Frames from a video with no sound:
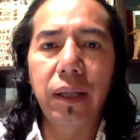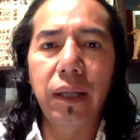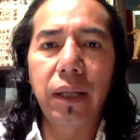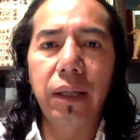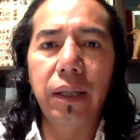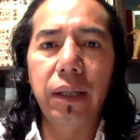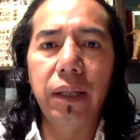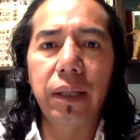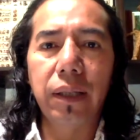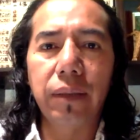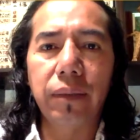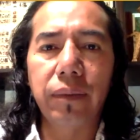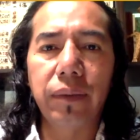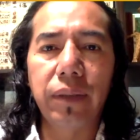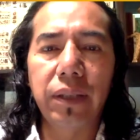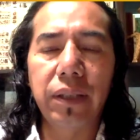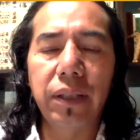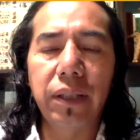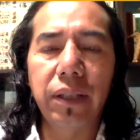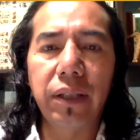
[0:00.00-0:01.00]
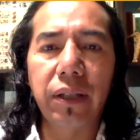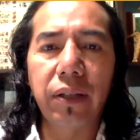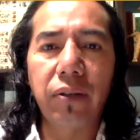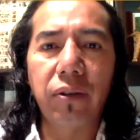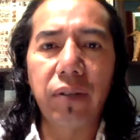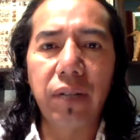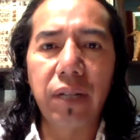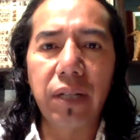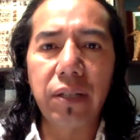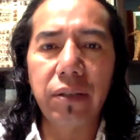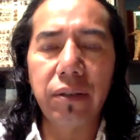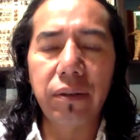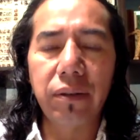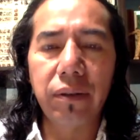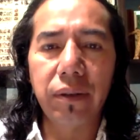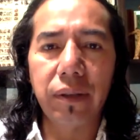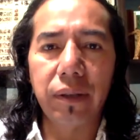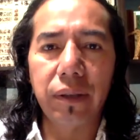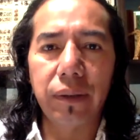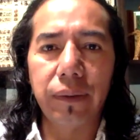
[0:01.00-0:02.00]
Uh, this
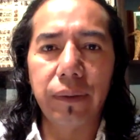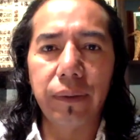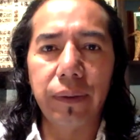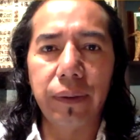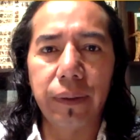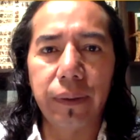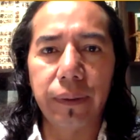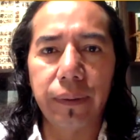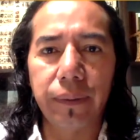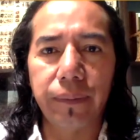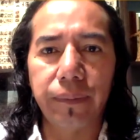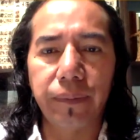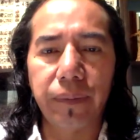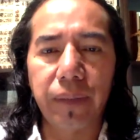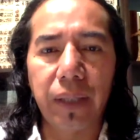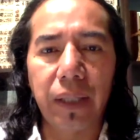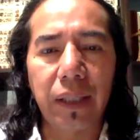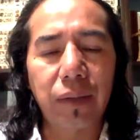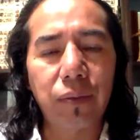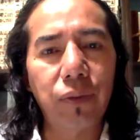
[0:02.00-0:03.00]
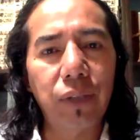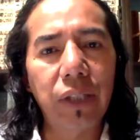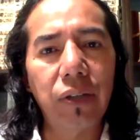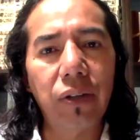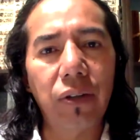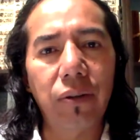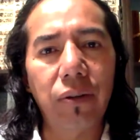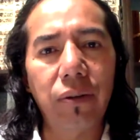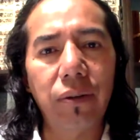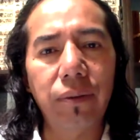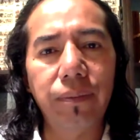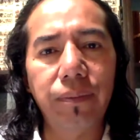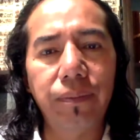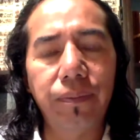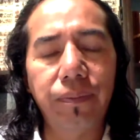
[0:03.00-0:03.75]
interconnection, uh, as we know,